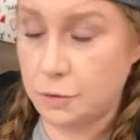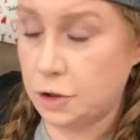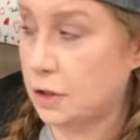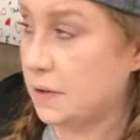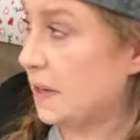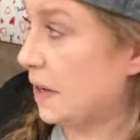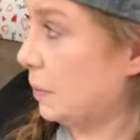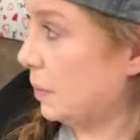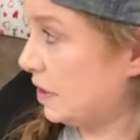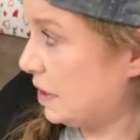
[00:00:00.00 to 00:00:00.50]

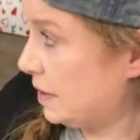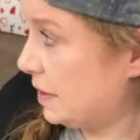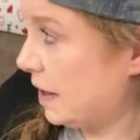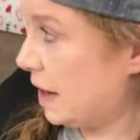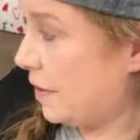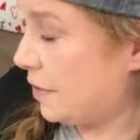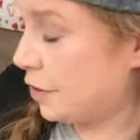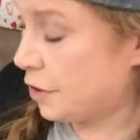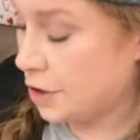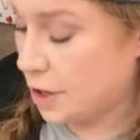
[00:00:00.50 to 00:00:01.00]
just like we did
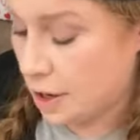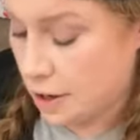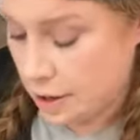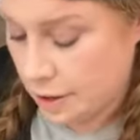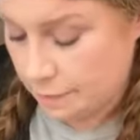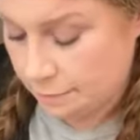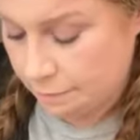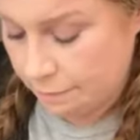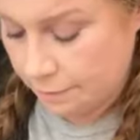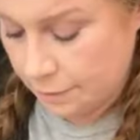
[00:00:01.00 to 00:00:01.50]
the other
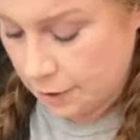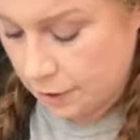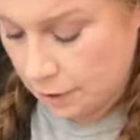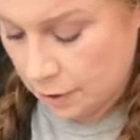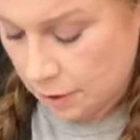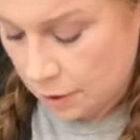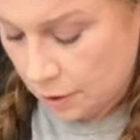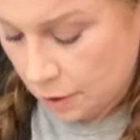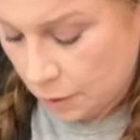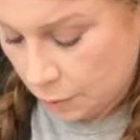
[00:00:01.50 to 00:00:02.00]
time
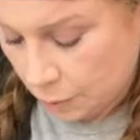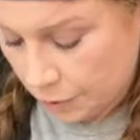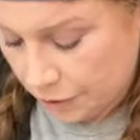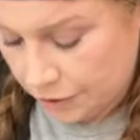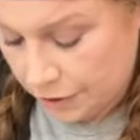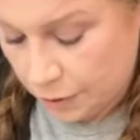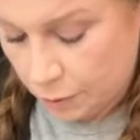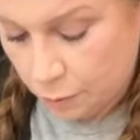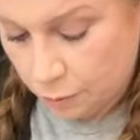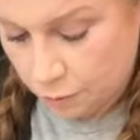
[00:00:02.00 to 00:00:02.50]

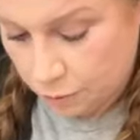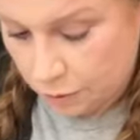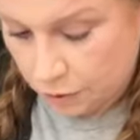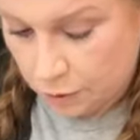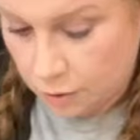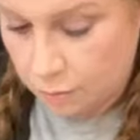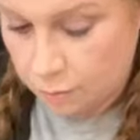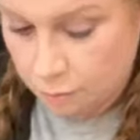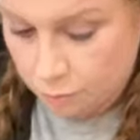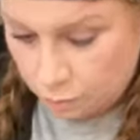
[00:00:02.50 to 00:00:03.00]
with
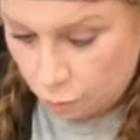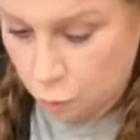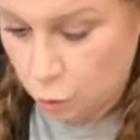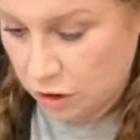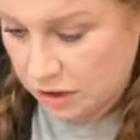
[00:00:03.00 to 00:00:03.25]
the